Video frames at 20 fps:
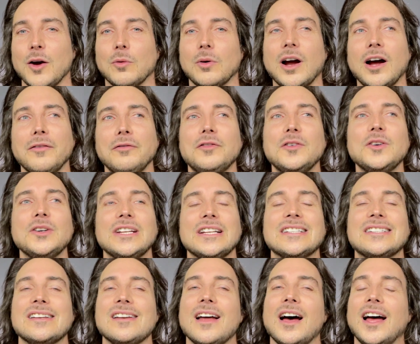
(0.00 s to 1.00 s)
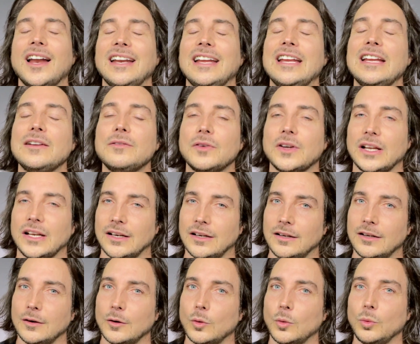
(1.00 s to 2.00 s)
Raw food is not
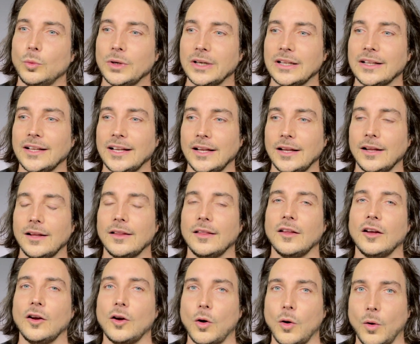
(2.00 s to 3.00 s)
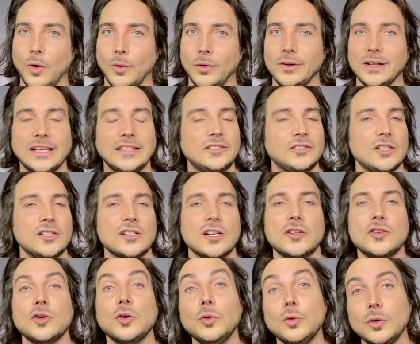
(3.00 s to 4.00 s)
even really the goal. It's just
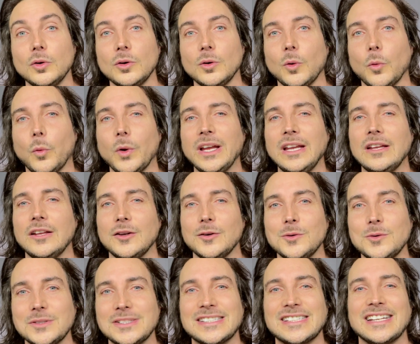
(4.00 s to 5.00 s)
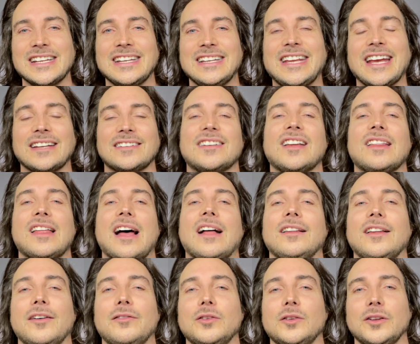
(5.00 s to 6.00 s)
a tool we use to get to
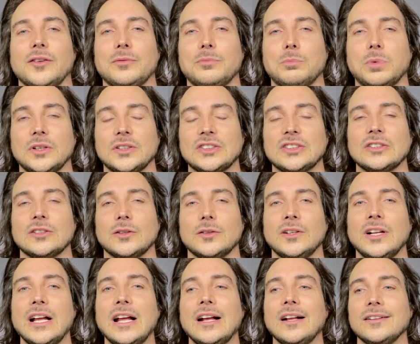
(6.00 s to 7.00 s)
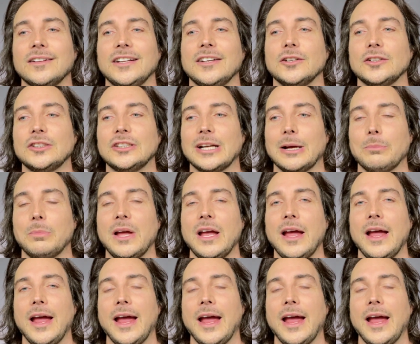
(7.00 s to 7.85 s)
that level of personal leadership.